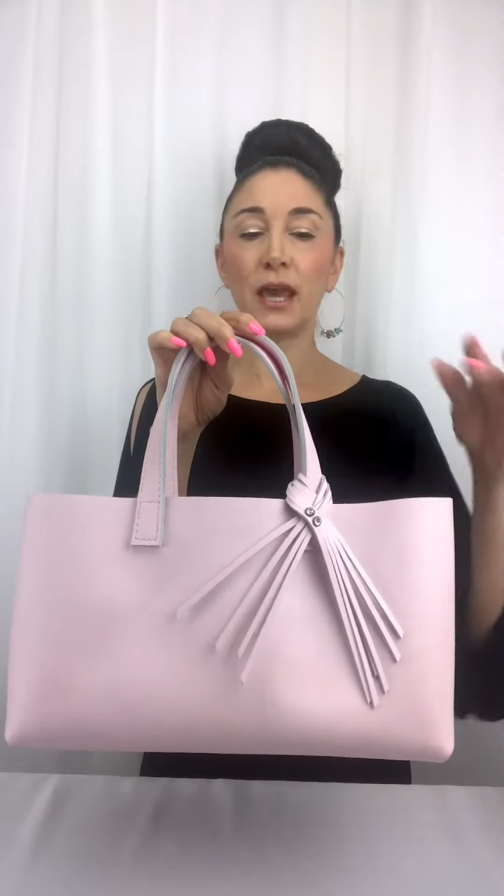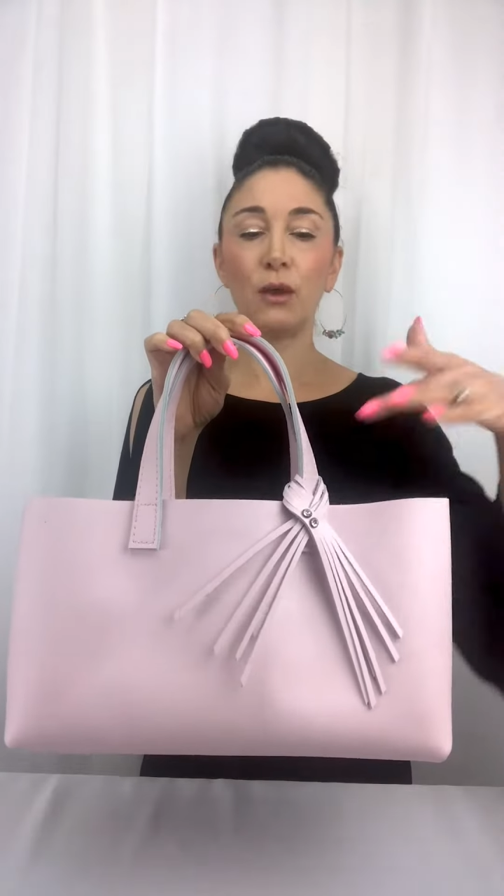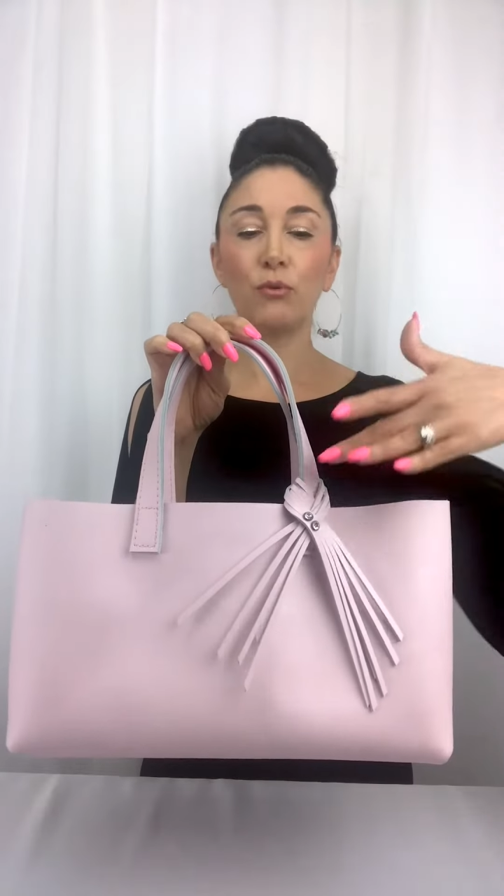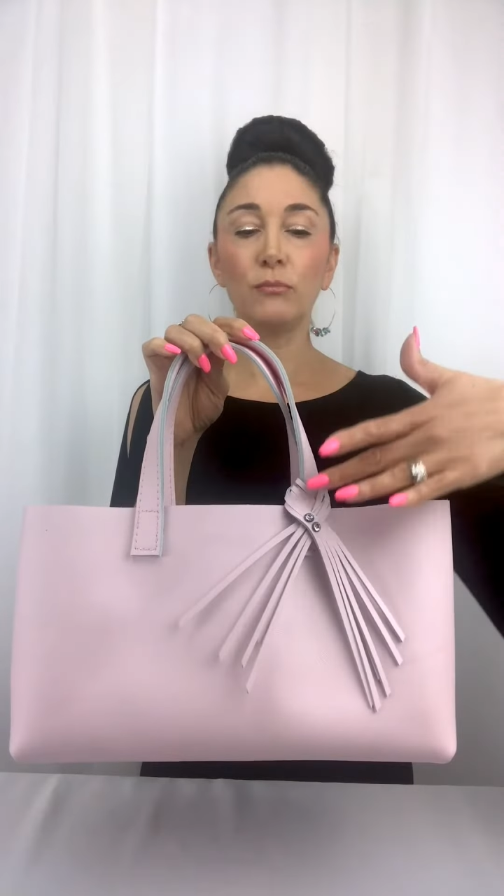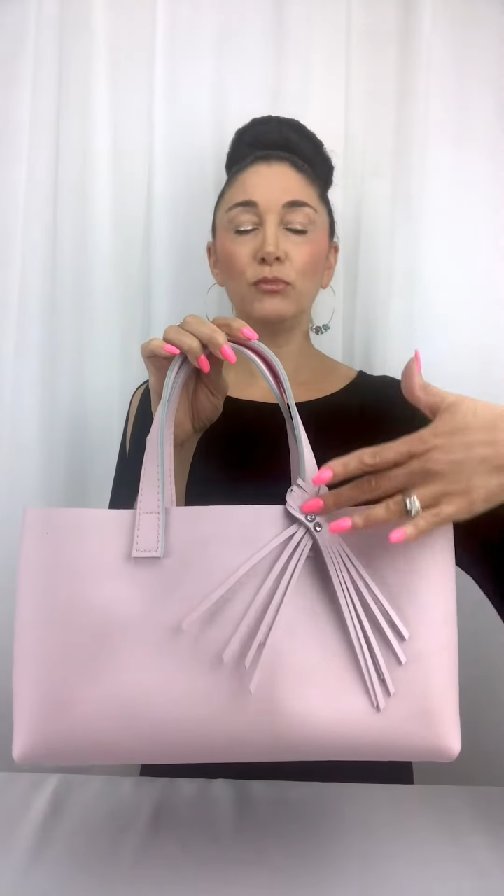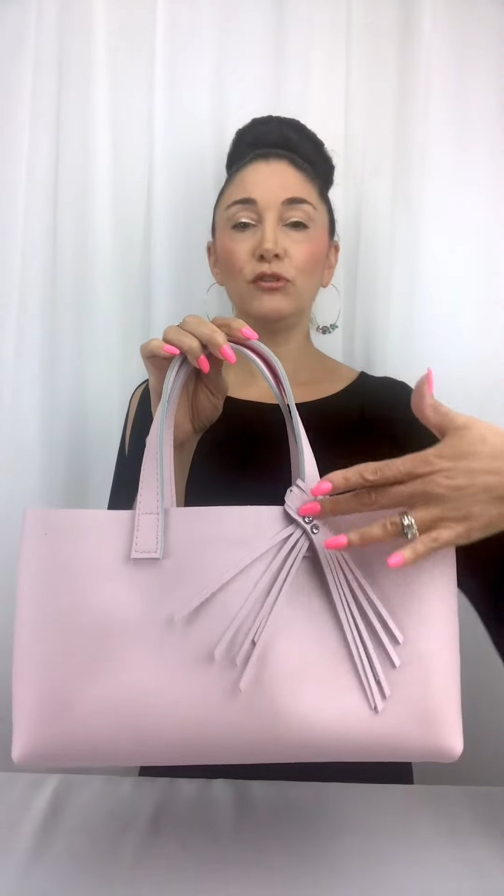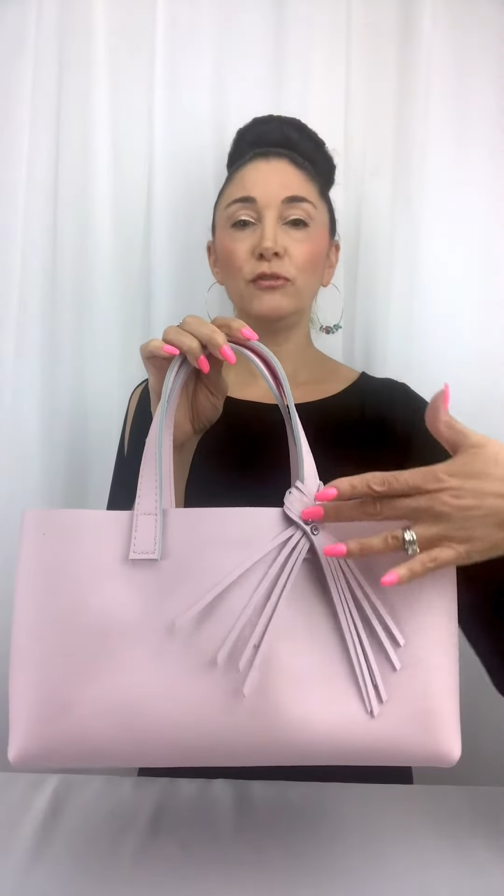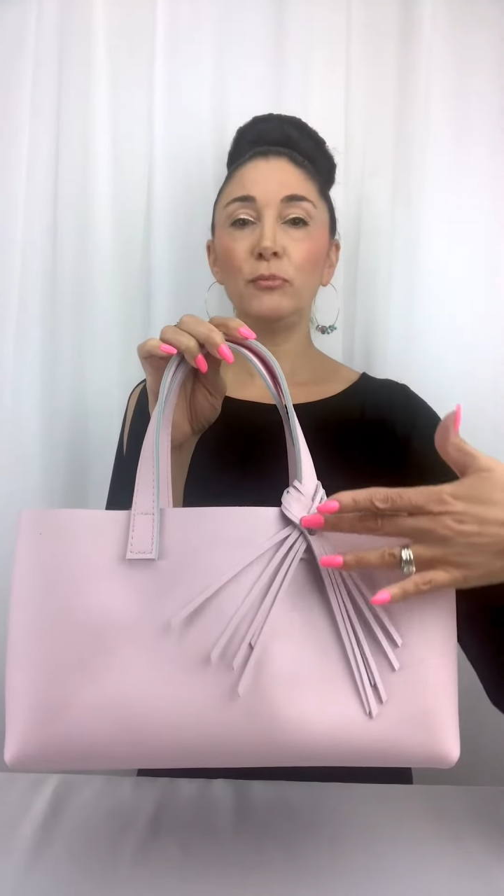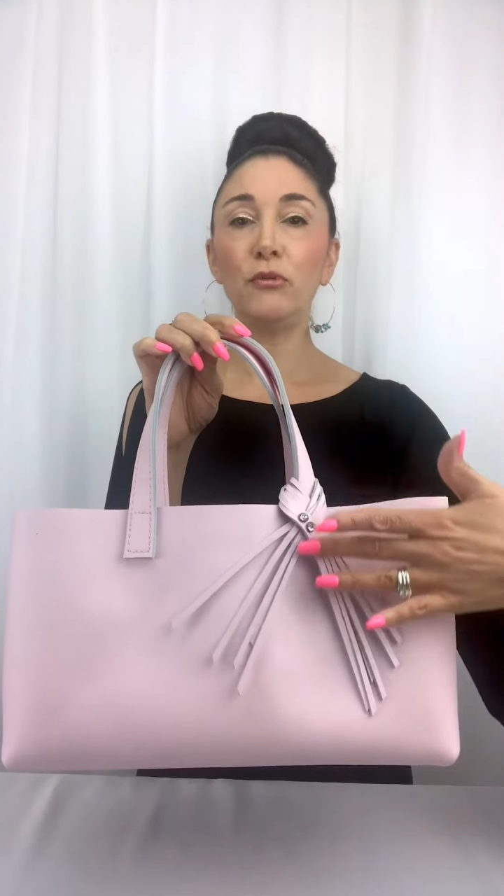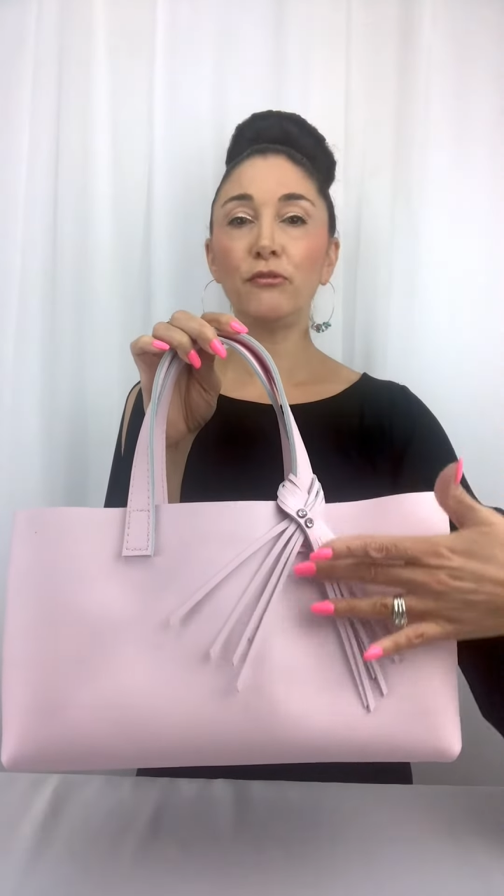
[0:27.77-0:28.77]
a
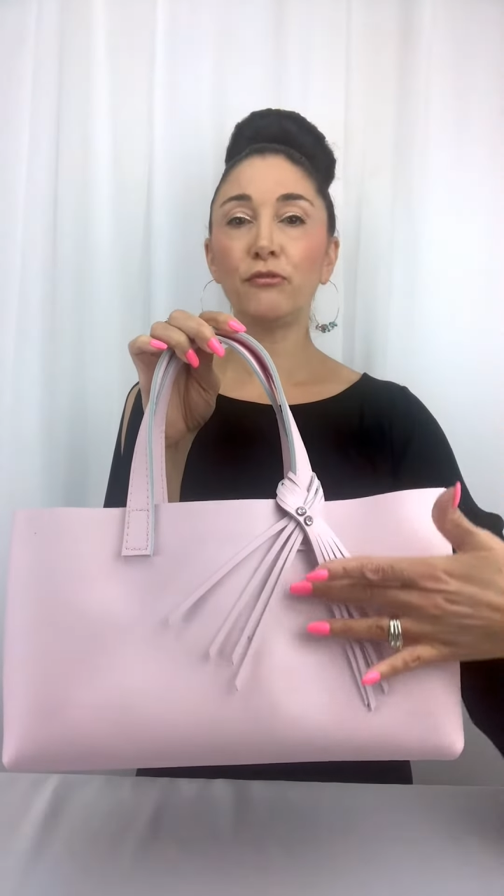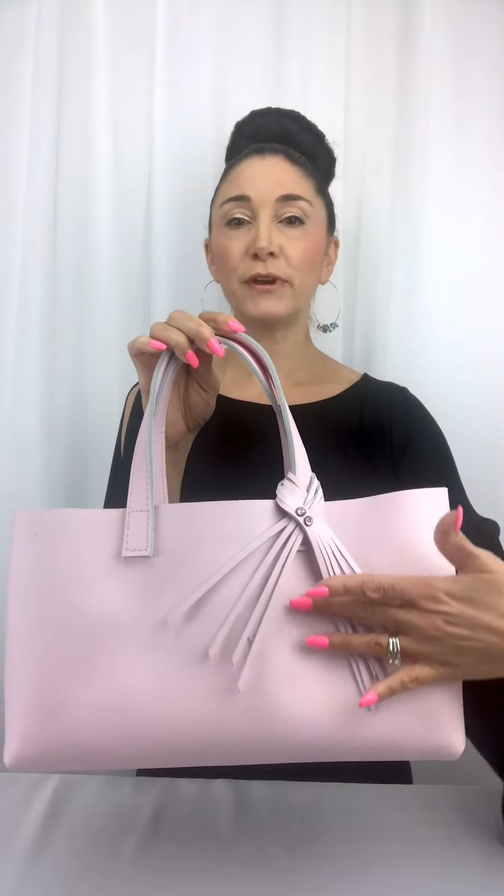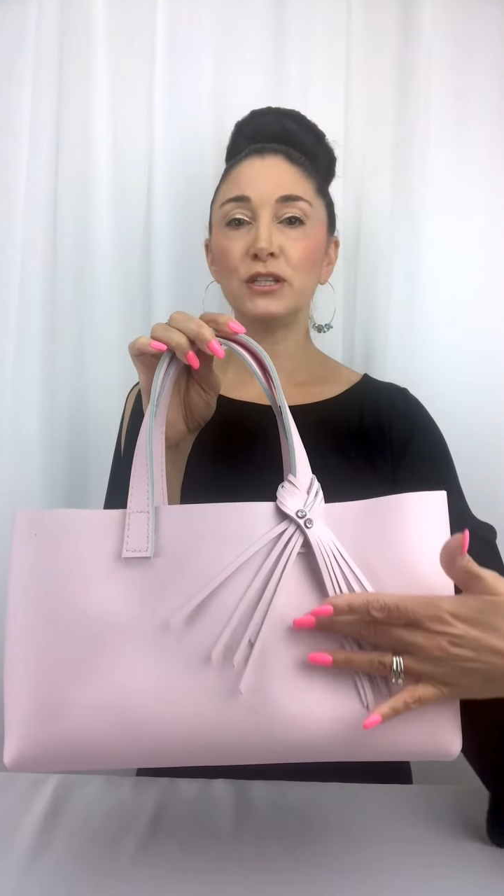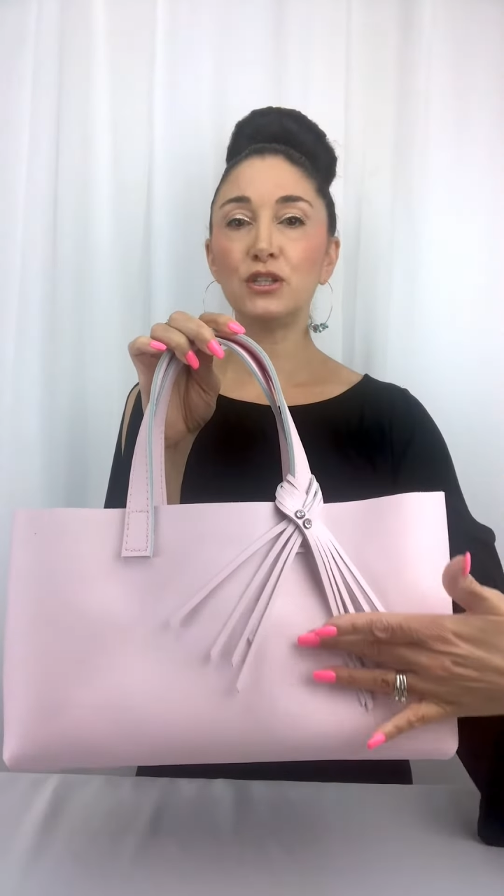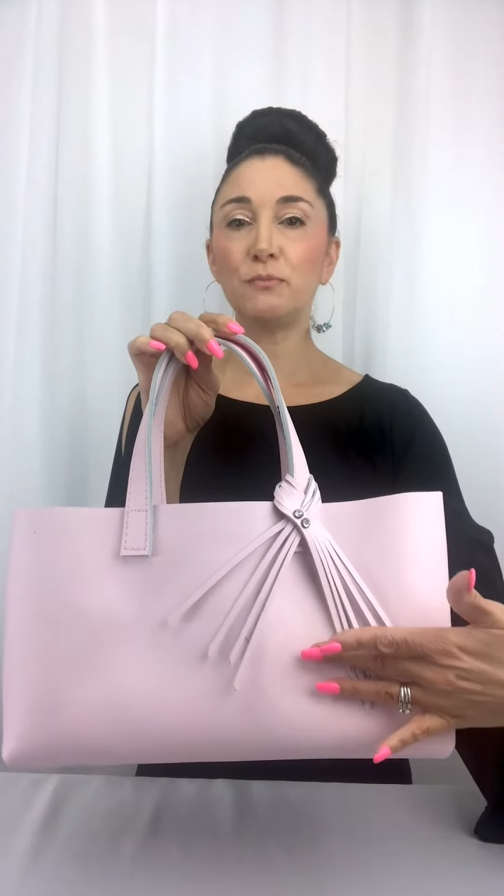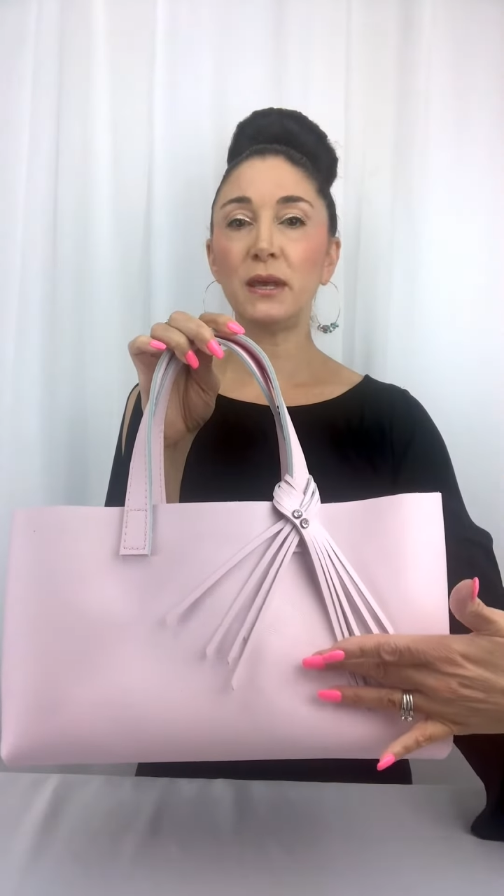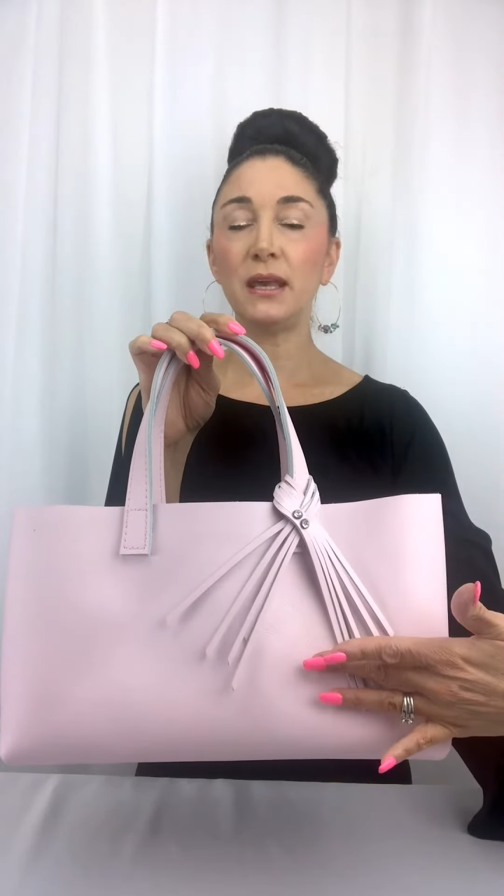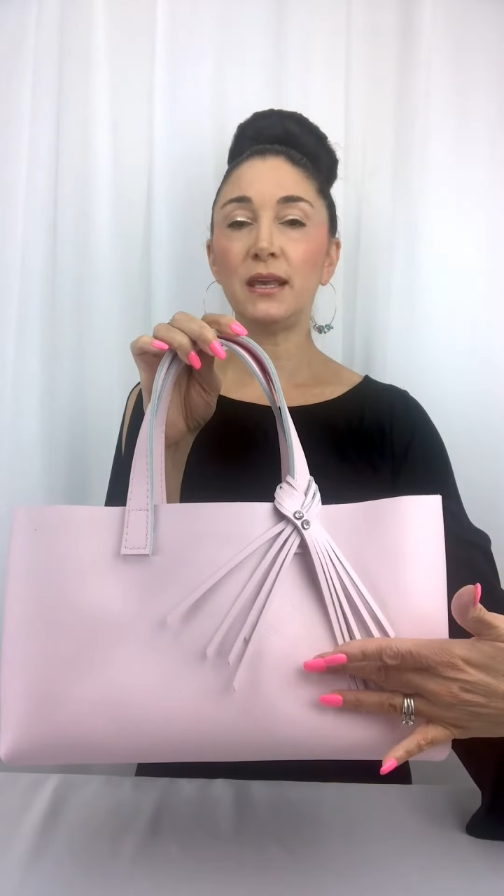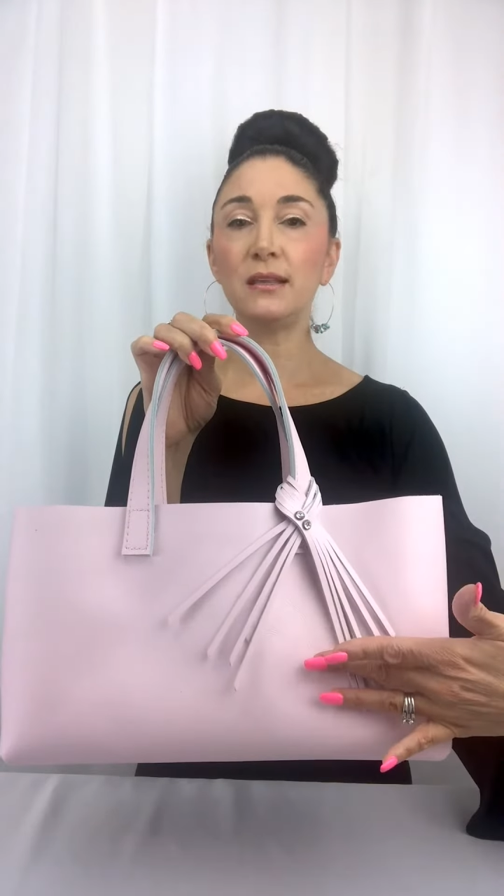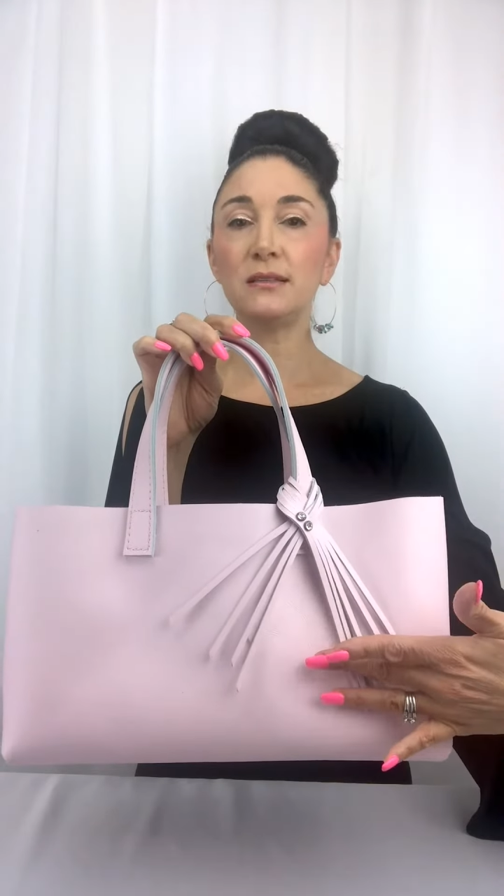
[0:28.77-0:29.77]
removable fringe
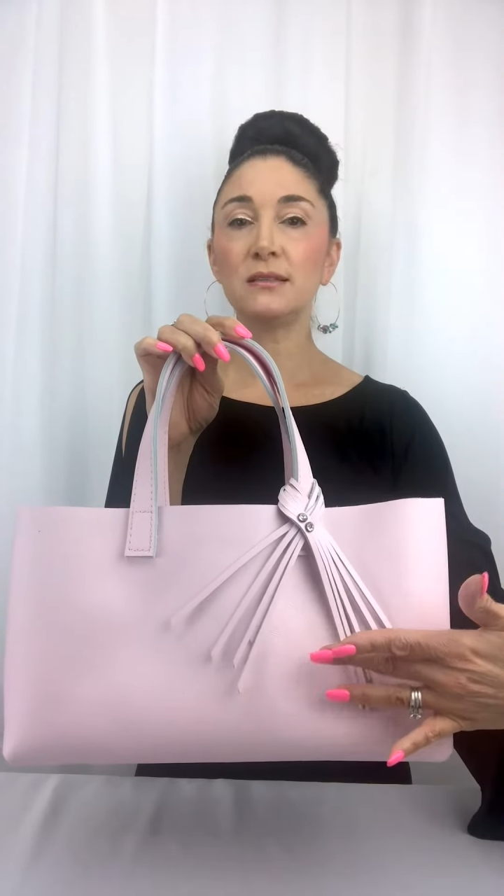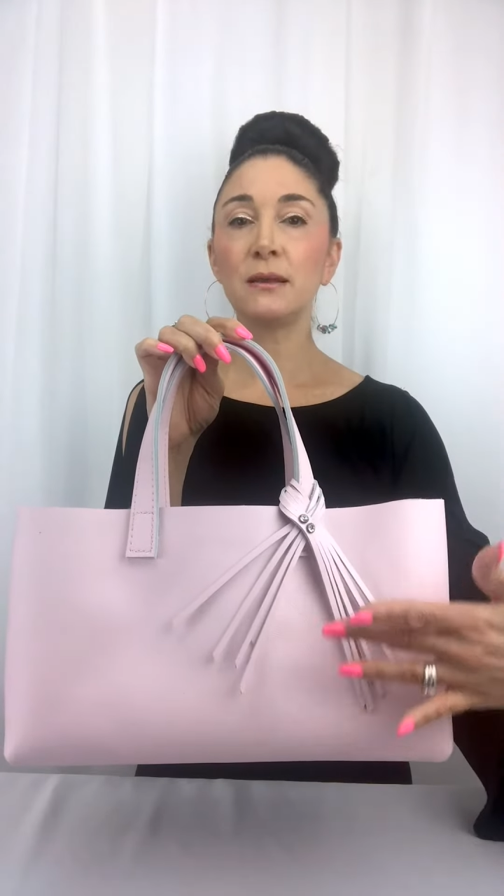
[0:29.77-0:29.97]
piece.